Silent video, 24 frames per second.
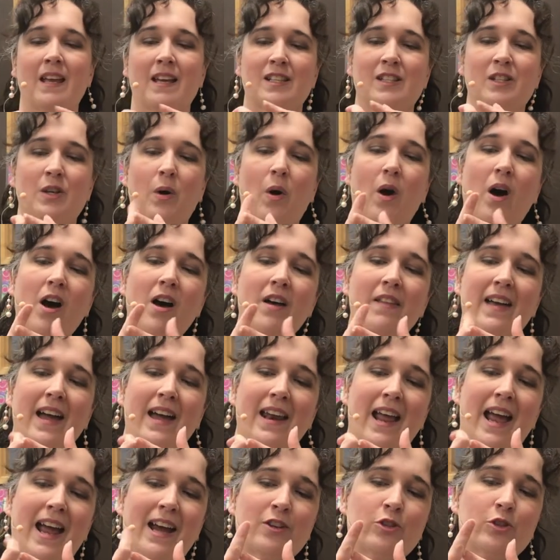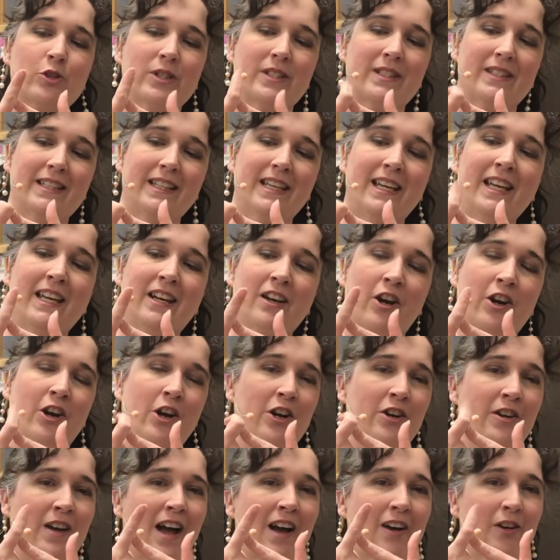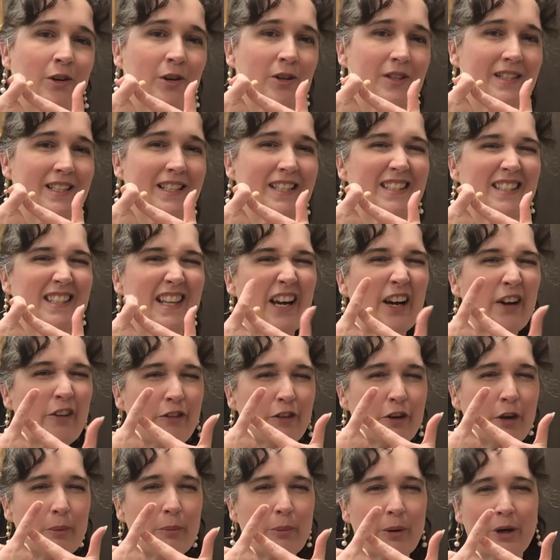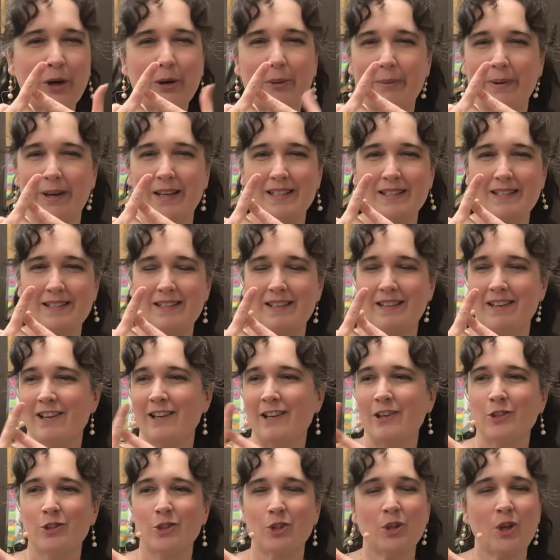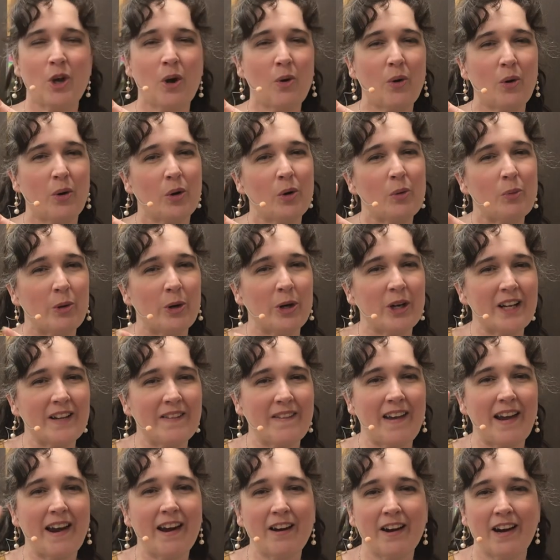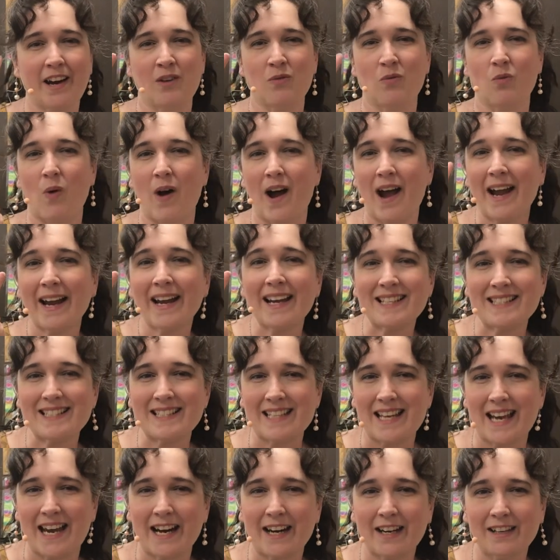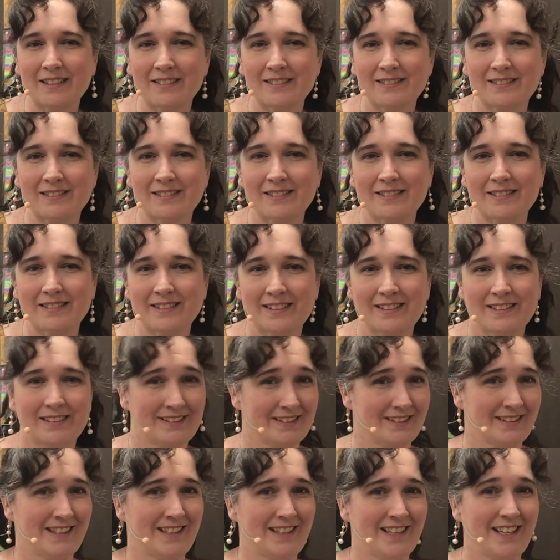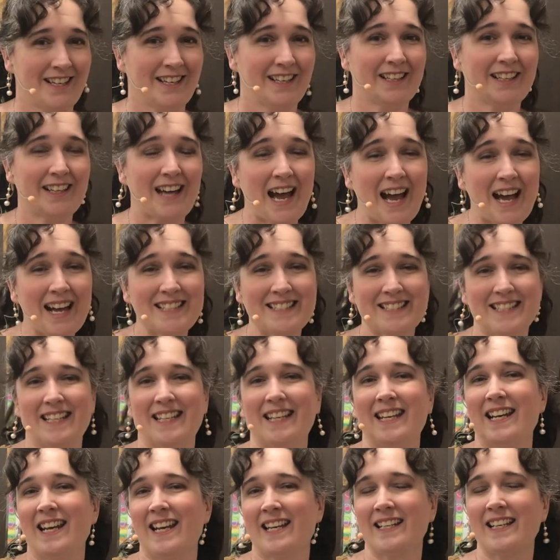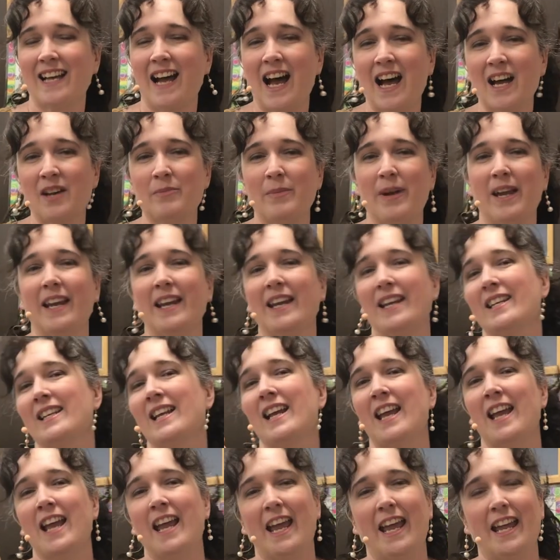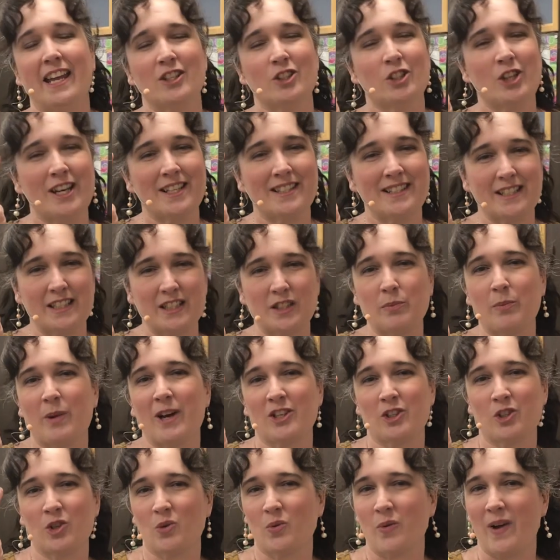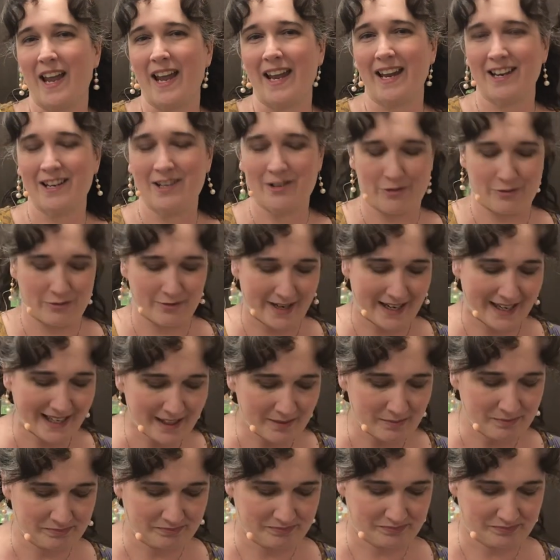So all that extra skin on our knuckles is there for a purpose. Do you know who put it there and why it's there? God did it, and God made it in just a special way, right?